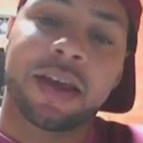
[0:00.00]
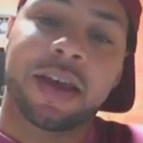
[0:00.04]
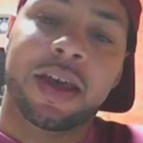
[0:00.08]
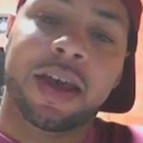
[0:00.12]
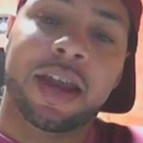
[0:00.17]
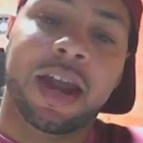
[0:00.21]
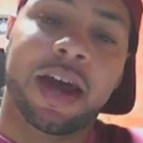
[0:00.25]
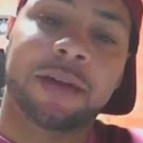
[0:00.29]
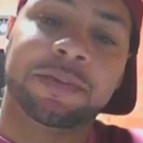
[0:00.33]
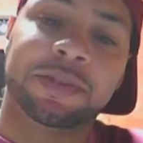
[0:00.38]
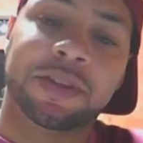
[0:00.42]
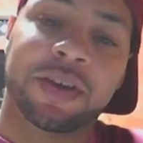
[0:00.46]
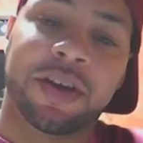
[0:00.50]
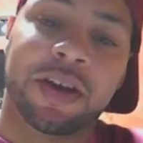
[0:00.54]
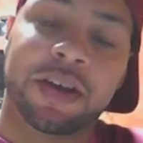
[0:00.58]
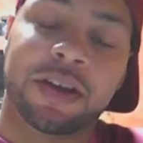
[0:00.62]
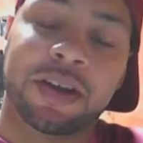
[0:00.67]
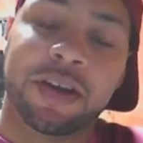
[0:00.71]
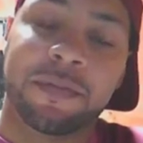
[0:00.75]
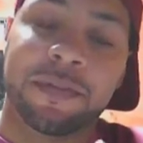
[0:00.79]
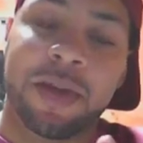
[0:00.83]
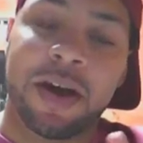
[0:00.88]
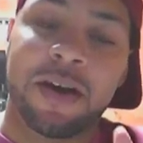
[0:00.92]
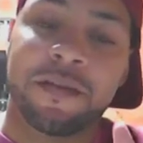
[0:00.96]
and I'm
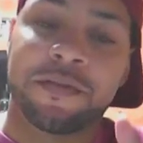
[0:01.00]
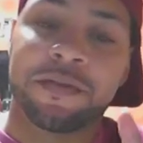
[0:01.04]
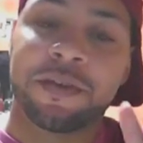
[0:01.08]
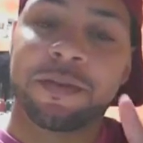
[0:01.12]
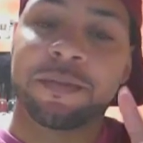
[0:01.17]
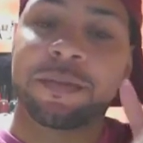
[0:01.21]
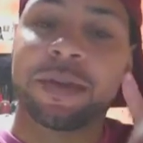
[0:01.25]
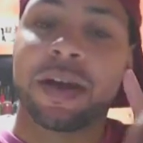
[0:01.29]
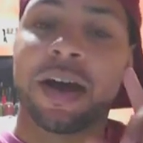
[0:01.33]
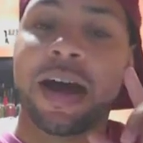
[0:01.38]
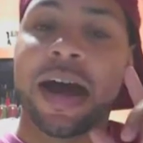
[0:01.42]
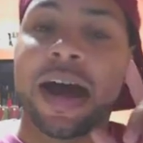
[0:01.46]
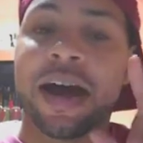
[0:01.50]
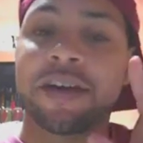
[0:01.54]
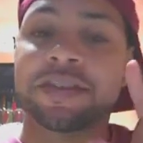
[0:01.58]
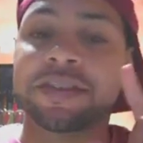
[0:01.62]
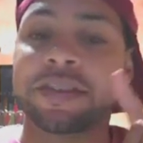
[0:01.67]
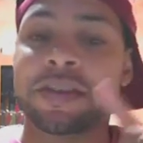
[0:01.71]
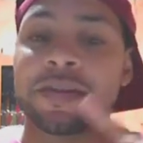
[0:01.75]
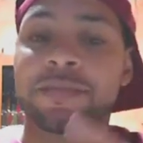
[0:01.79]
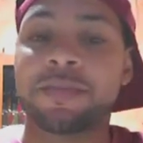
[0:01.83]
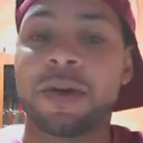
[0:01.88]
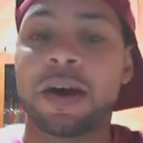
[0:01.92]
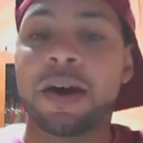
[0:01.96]
talking about from the
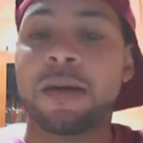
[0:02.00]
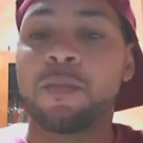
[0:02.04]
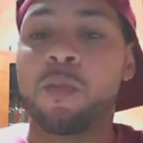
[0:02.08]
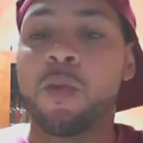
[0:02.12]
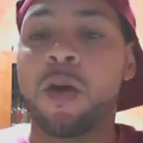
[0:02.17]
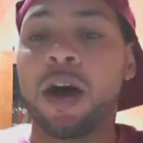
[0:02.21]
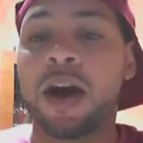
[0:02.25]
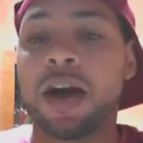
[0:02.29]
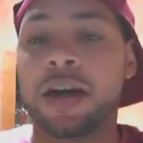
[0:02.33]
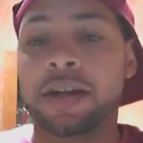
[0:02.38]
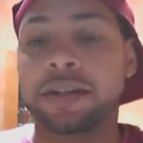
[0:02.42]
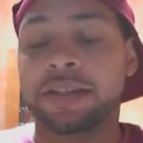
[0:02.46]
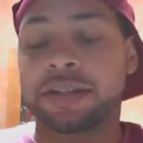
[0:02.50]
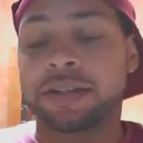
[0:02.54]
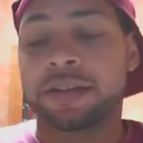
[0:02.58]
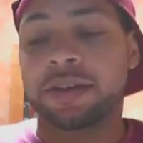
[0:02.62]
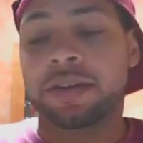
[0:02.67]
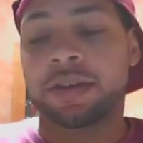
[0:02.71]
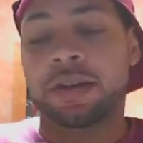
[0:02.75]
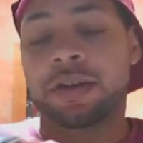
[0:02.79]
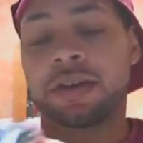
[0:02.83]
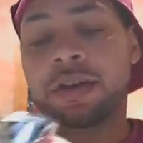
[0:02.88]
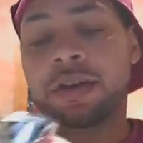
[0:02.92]
House of Amouage.